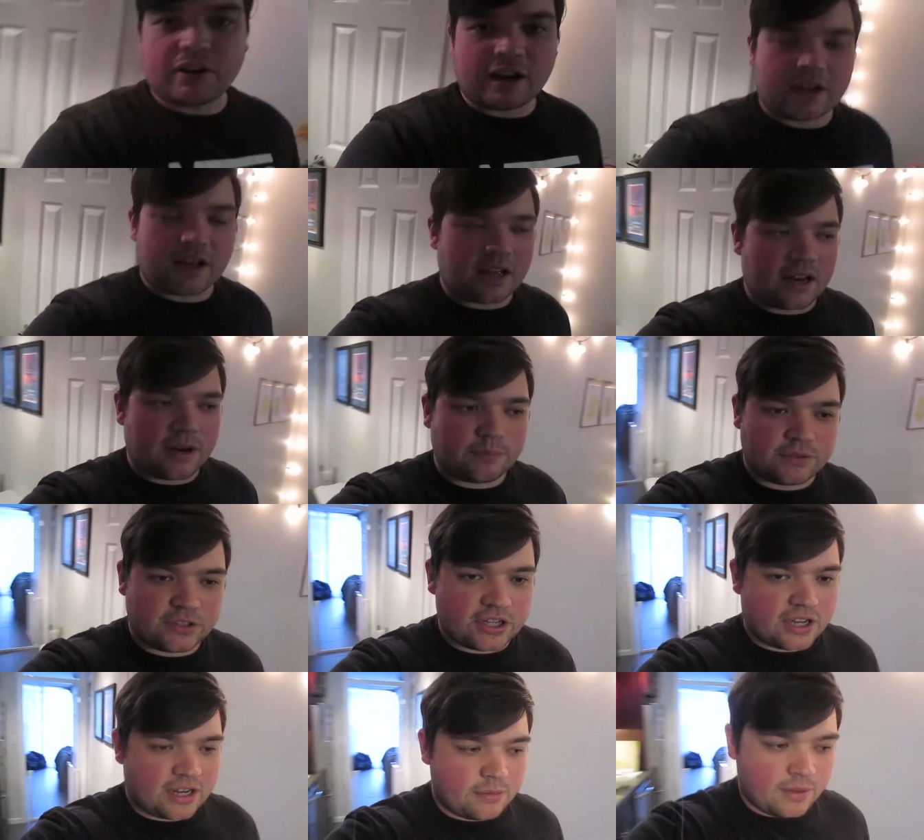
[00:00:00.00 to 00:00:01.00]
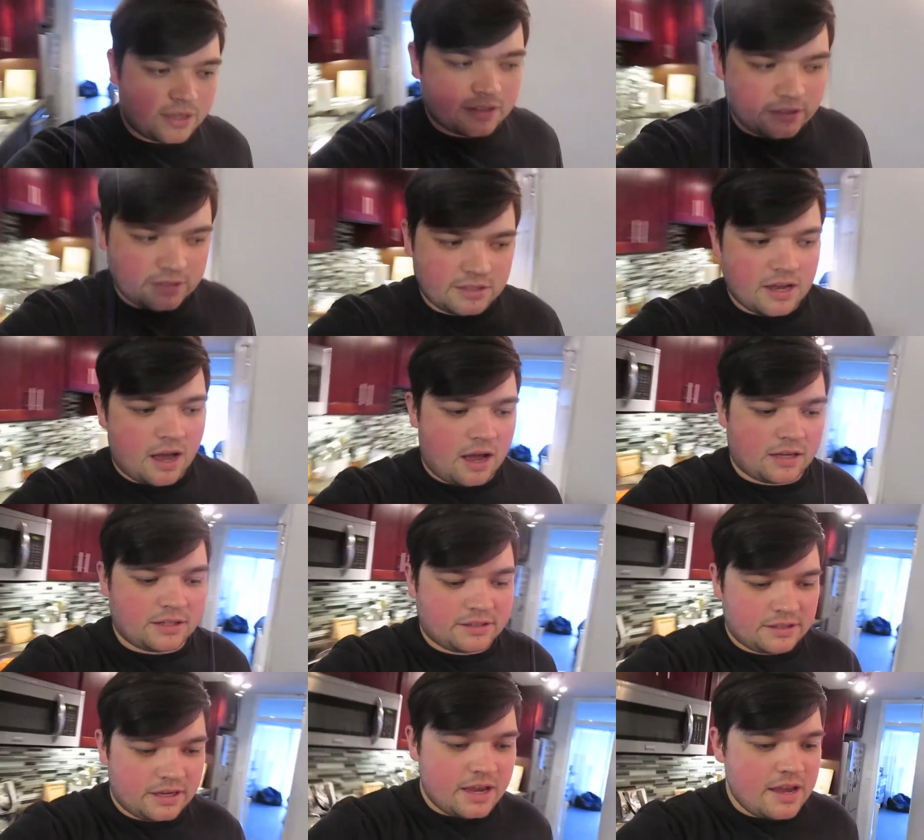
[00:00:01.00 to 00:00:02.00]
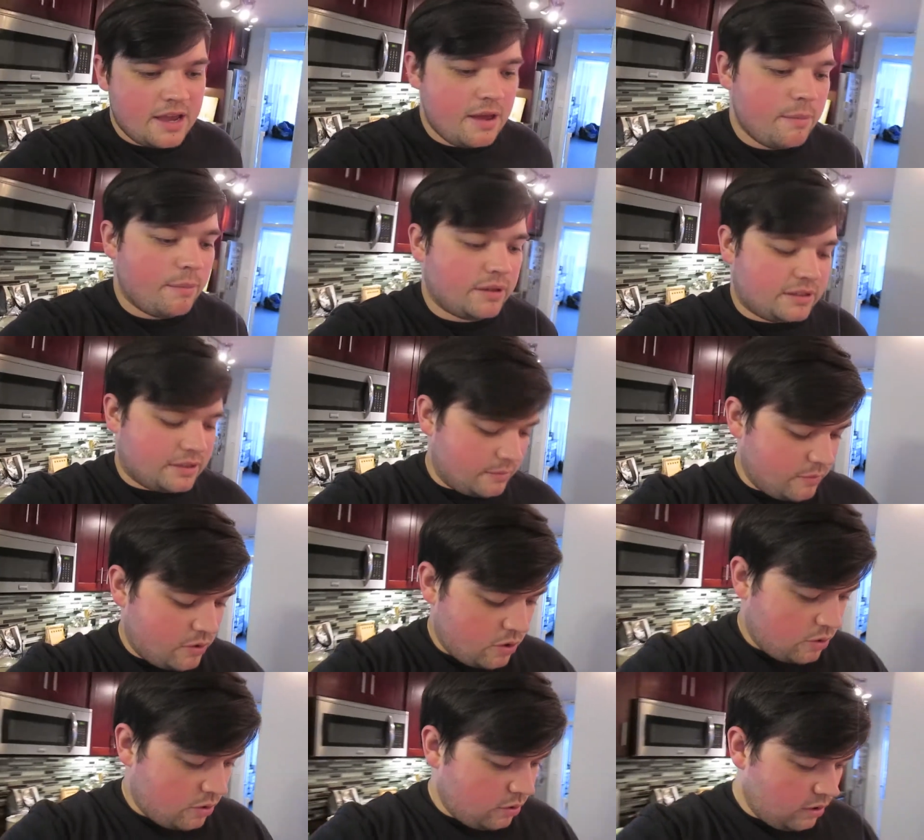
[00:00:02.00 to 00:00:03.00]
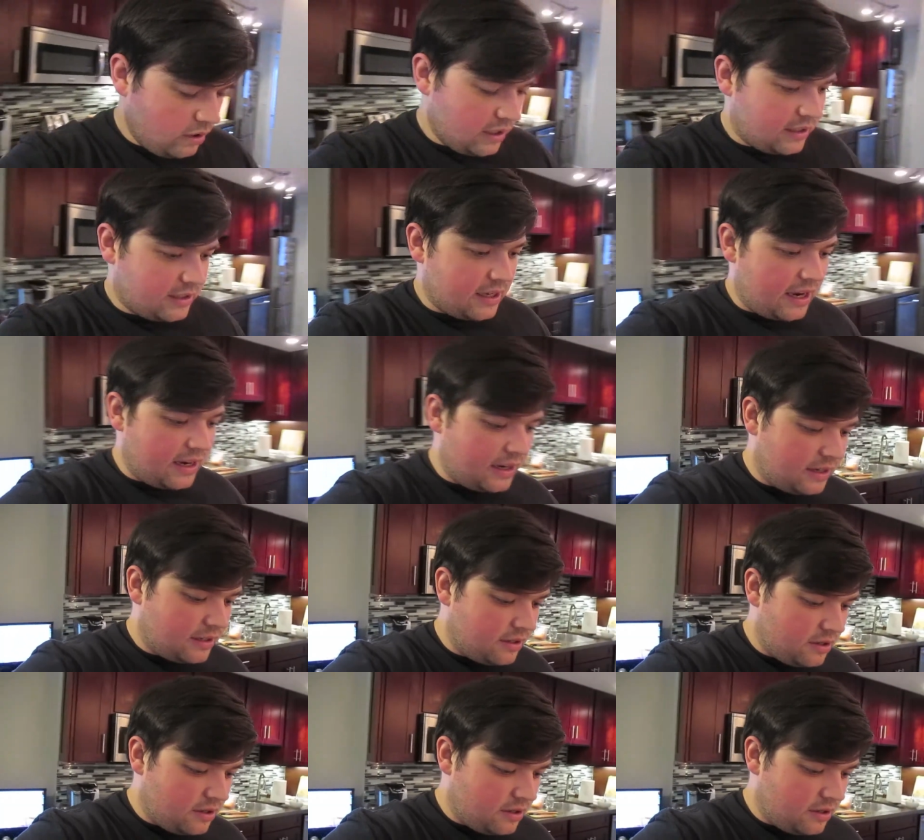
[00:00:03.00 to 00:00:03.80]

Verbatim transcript: got to cut up chicken to make the sauce. But some cool, exciting